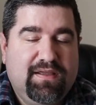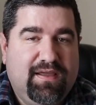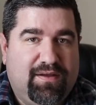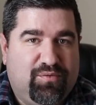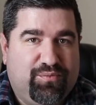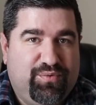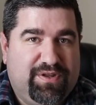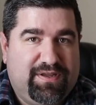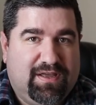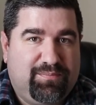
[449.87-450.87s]
That will
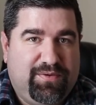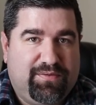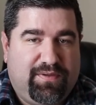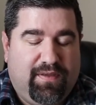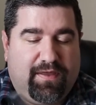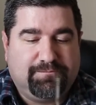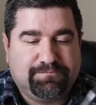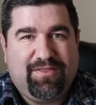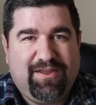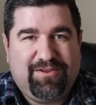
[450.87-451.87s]
really help you a ton.
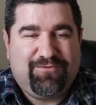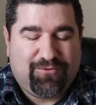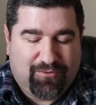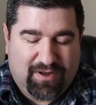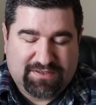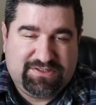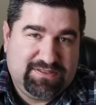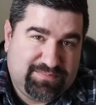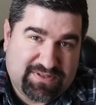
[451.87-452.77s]
Thank you for watching.